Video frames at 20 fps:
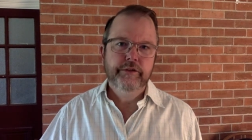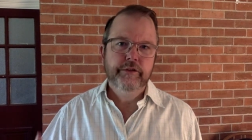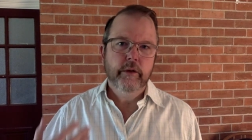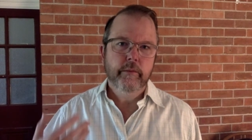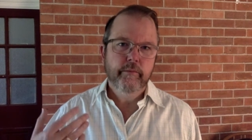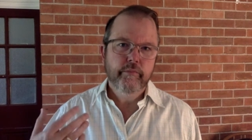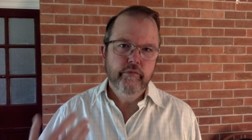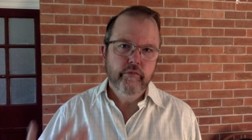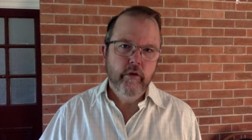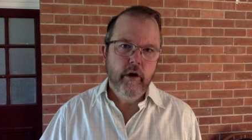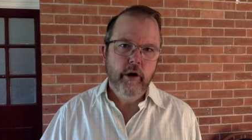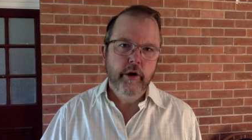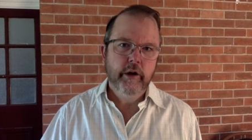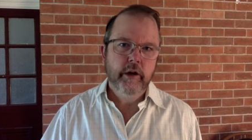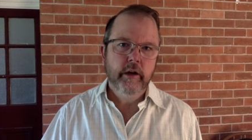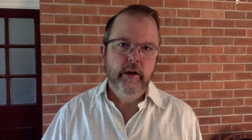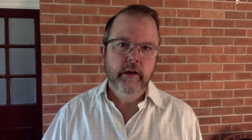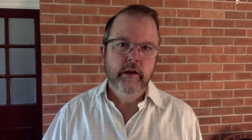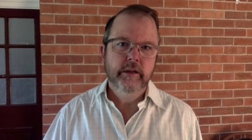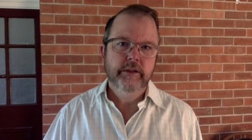the
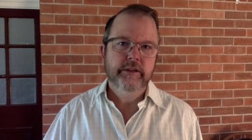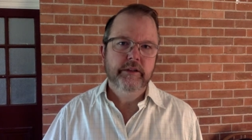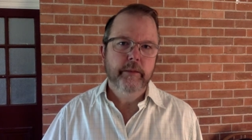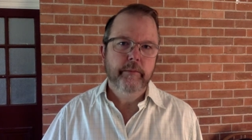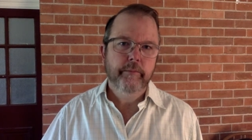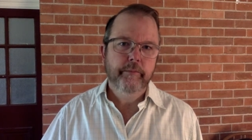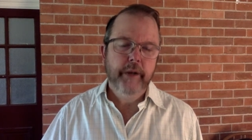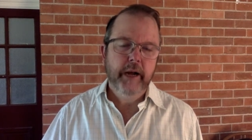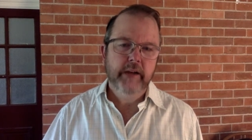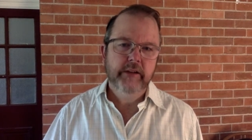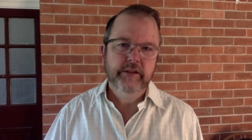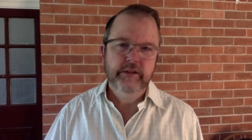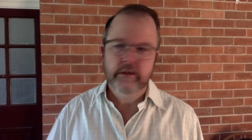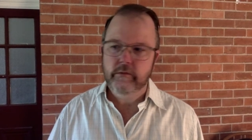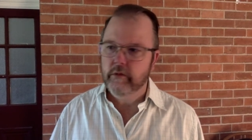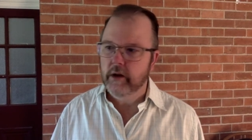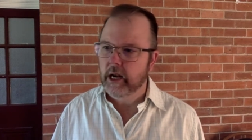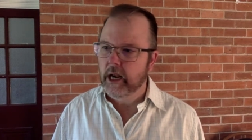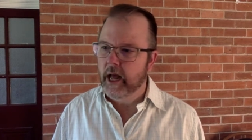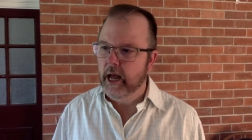brokenness, the busted
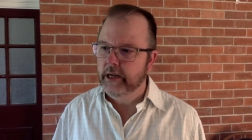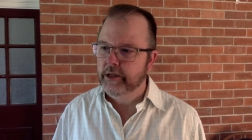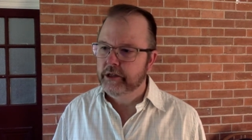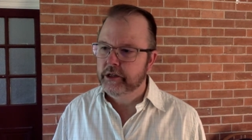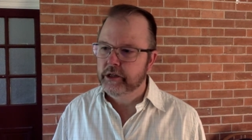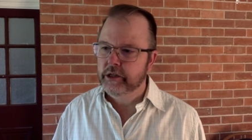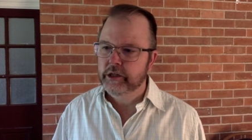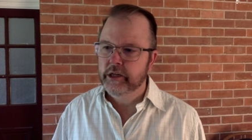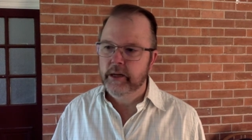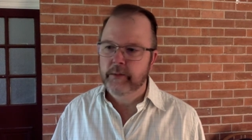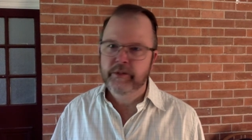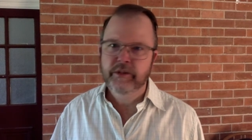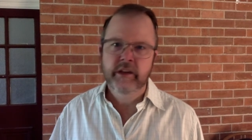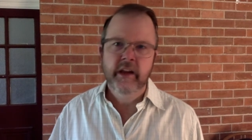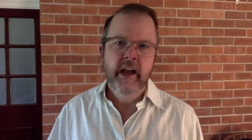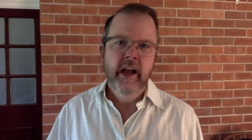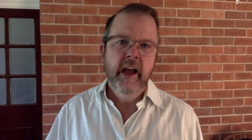relationships,